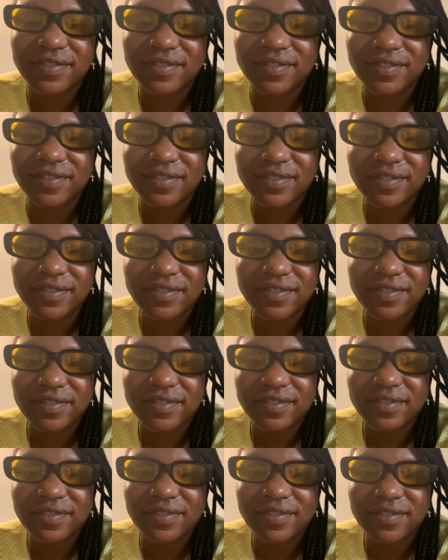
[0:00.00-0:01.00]

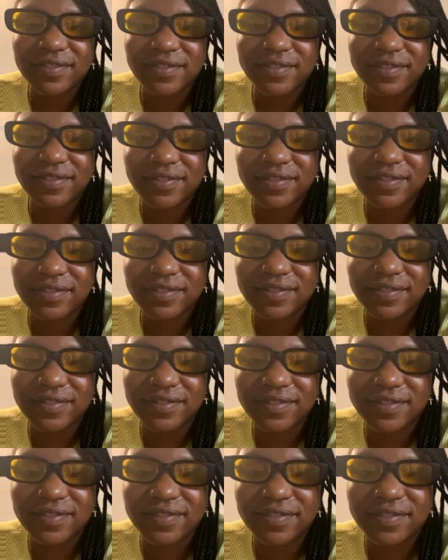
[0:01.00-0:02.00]

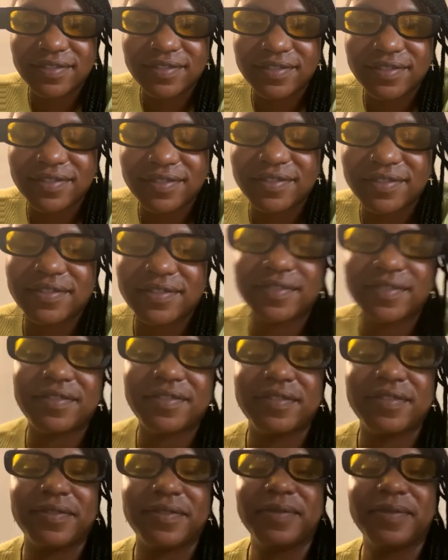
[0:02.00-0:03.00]

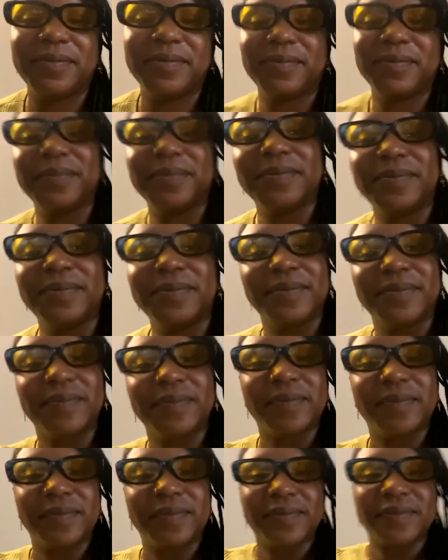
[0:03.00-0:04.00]

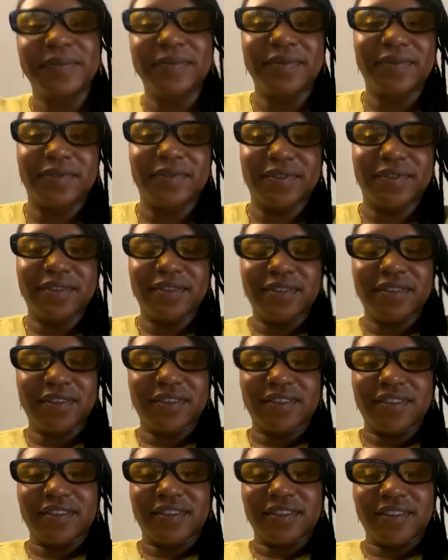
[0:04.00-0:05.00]

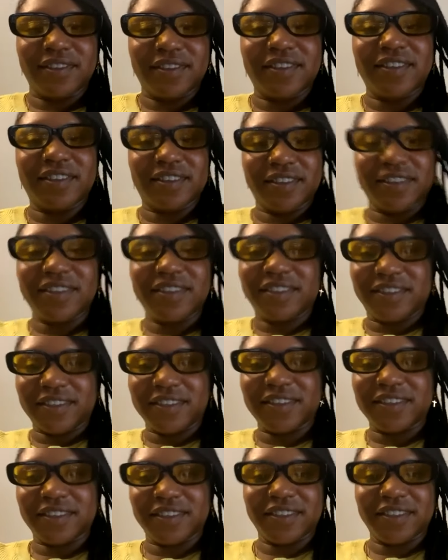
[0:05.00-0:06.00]

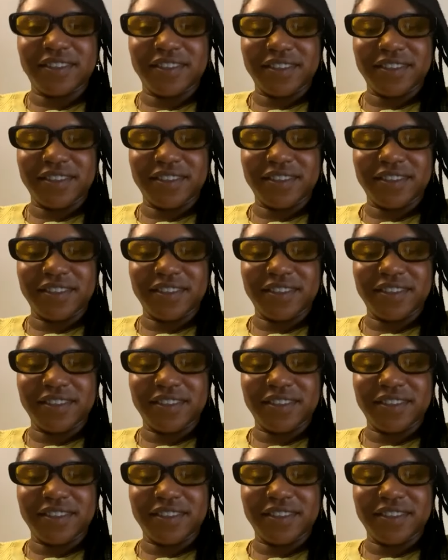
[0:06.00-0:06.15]
The person shown says nothing.